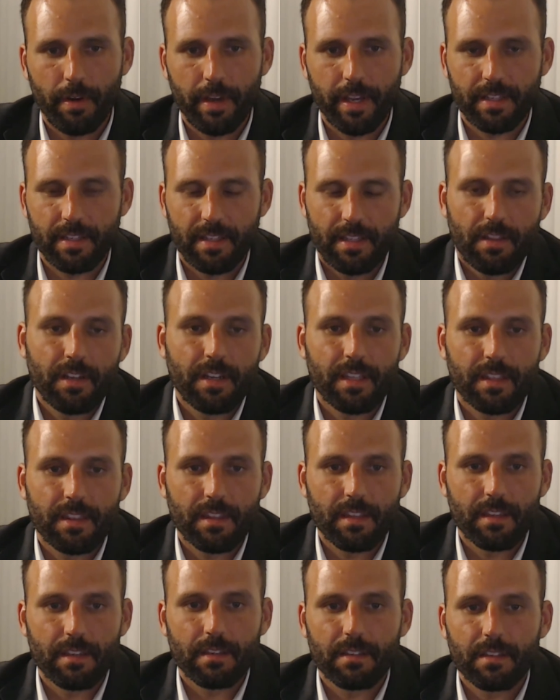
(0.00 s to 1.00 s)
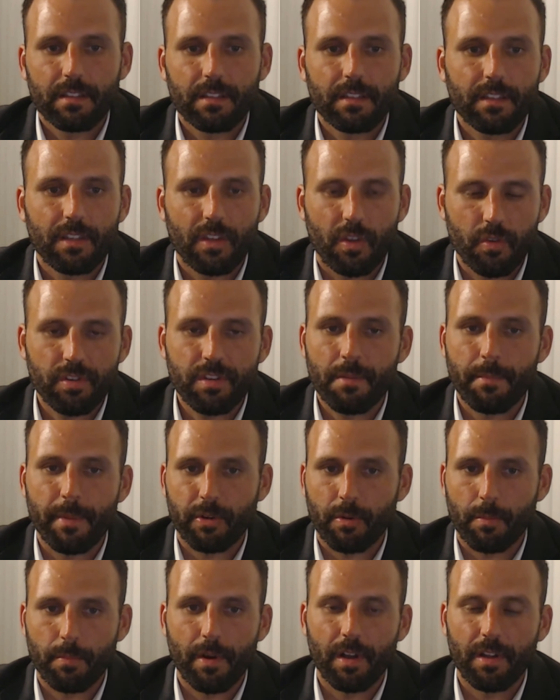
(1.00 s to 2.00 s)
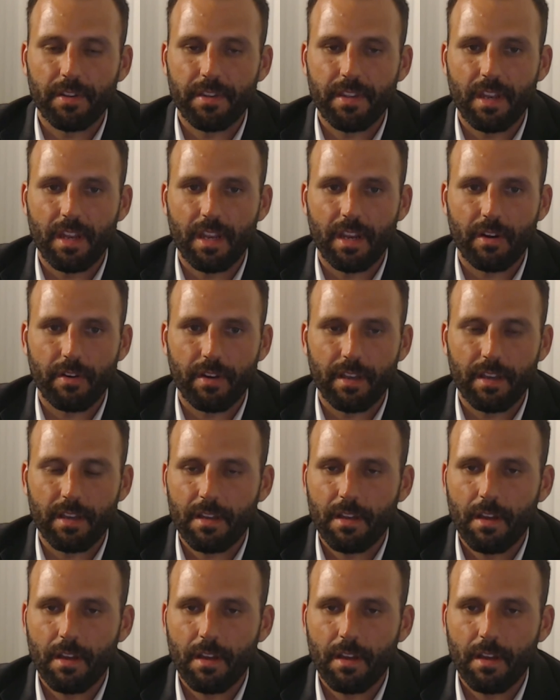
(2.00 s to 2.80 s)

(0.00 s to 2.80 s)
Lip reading: if you look at the Houston metropolitan area,